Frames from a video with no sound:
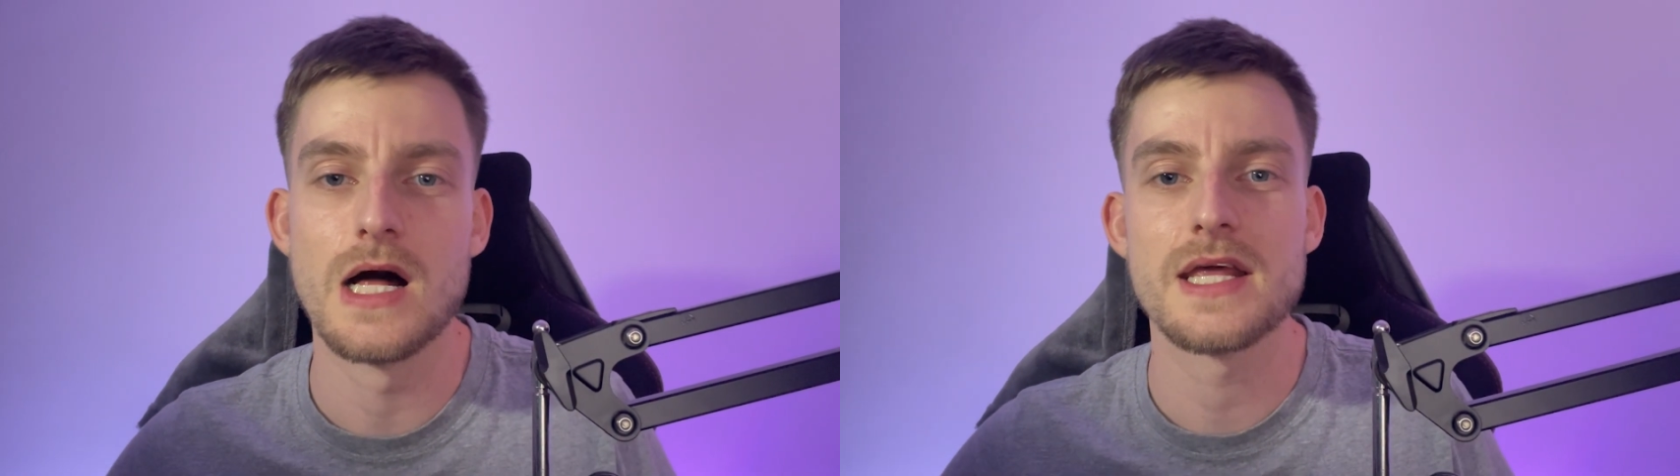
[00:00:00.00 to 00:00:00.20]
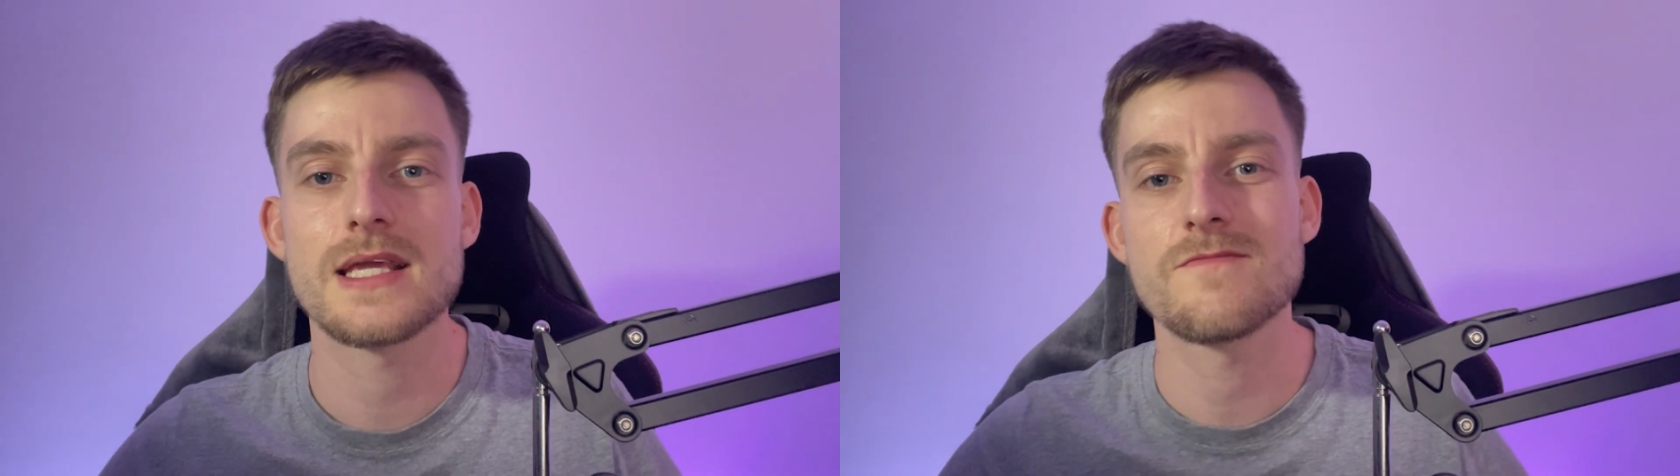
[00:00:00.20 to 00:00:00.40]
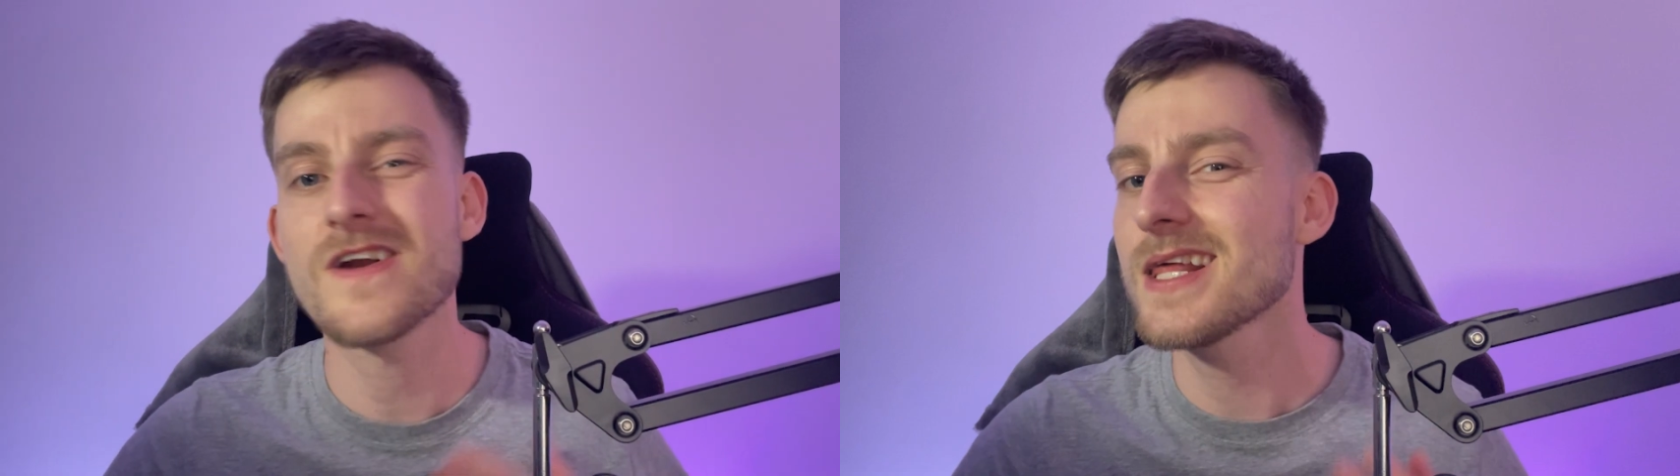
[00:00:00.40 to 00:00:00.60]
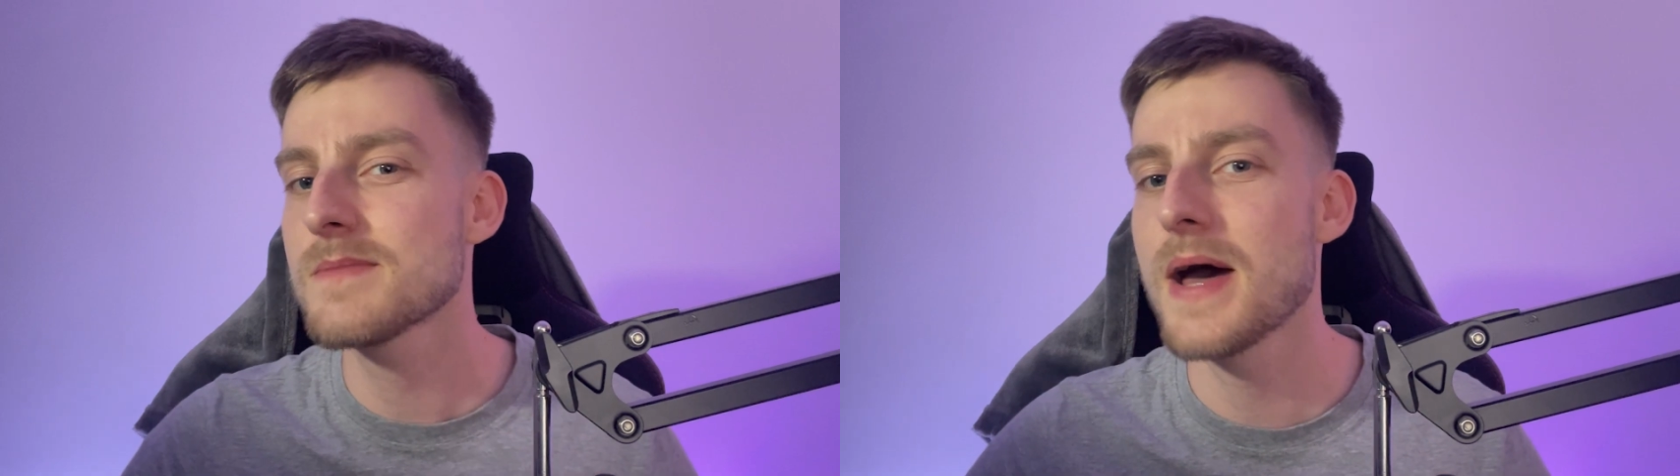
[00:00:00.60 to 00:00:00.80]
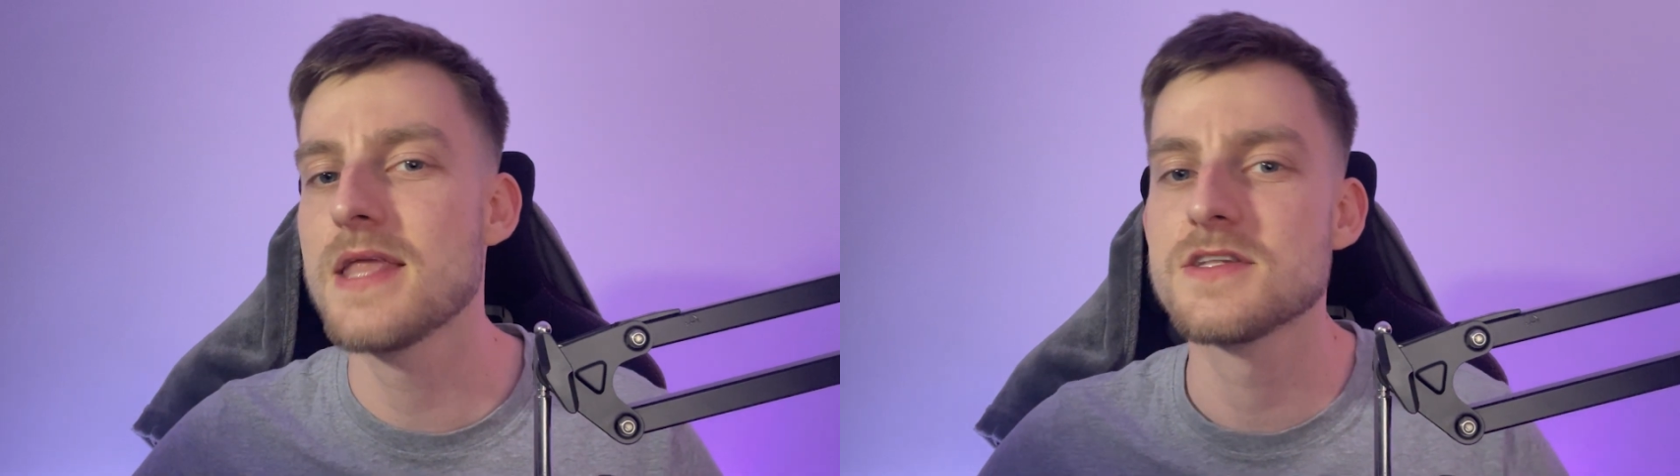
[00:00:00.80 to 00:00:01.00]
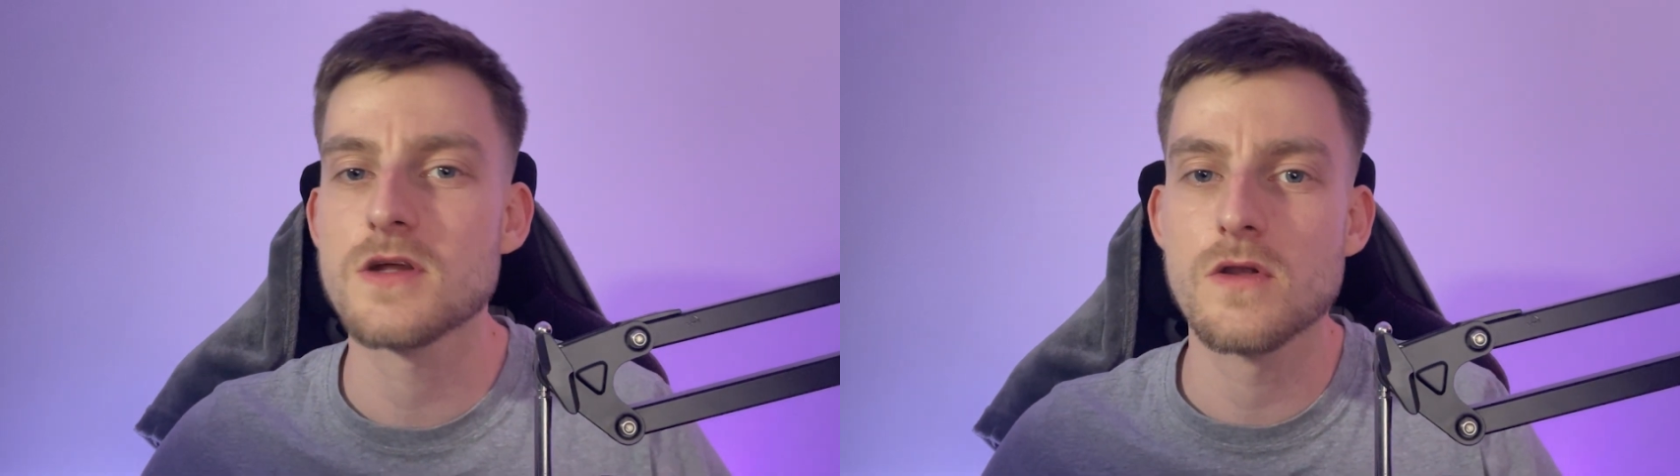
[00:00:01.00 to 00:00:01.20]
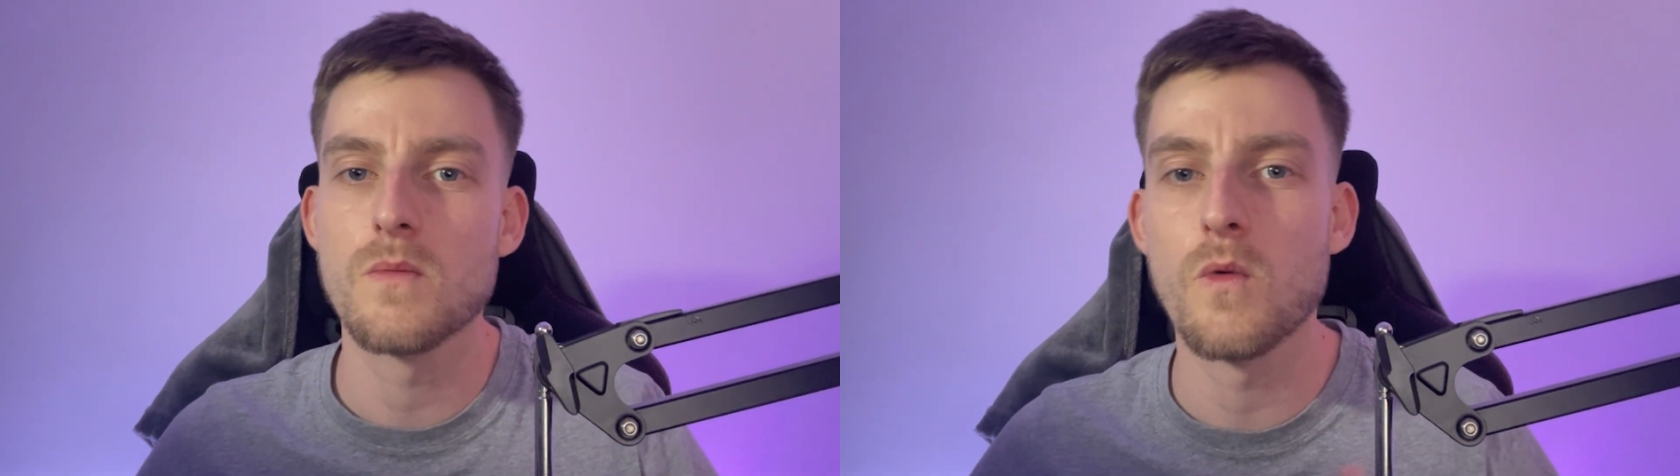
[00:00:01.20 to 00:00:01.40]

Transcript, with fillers: and it really depends on